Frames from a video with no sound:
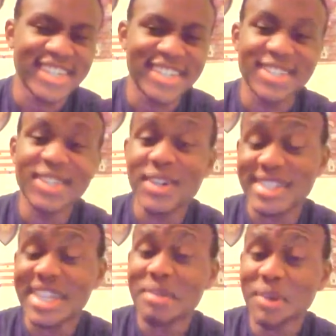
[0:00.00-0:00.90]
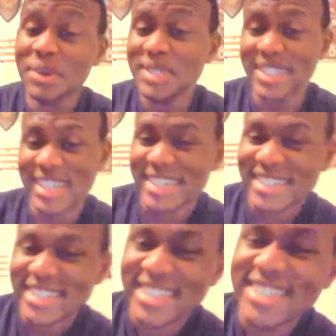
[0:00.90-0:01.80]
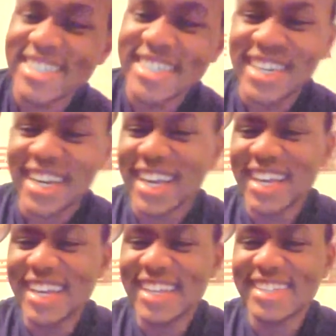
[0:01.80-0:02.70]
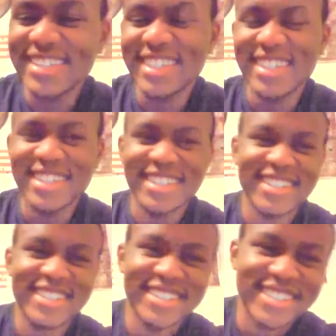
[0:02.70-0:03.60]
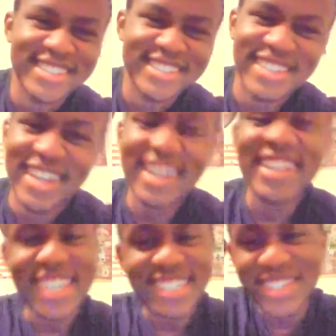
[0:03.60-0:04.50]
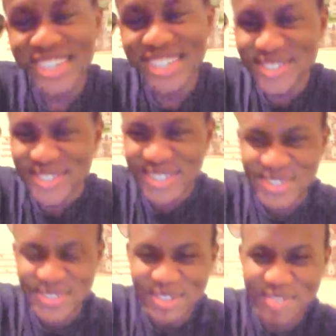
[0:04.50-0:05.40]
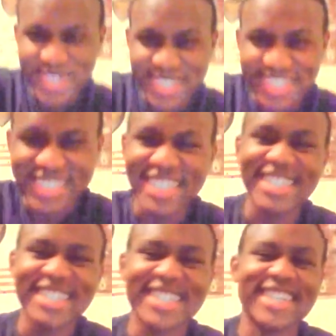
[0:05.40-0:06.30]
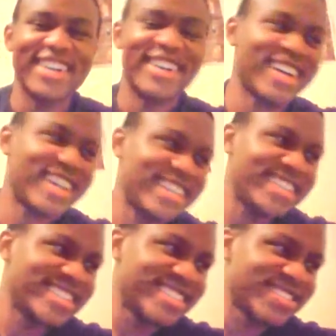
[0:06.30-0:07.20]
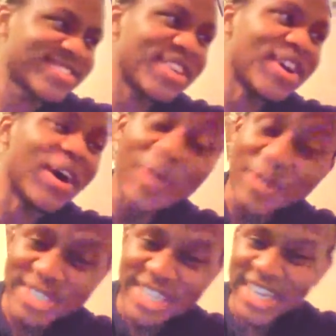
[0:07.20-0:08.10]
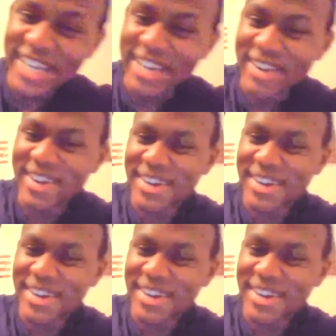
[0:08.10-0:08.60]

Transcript: The dog's name OJ, and I guess I could tell that story too while I'm at it. All right, OJ.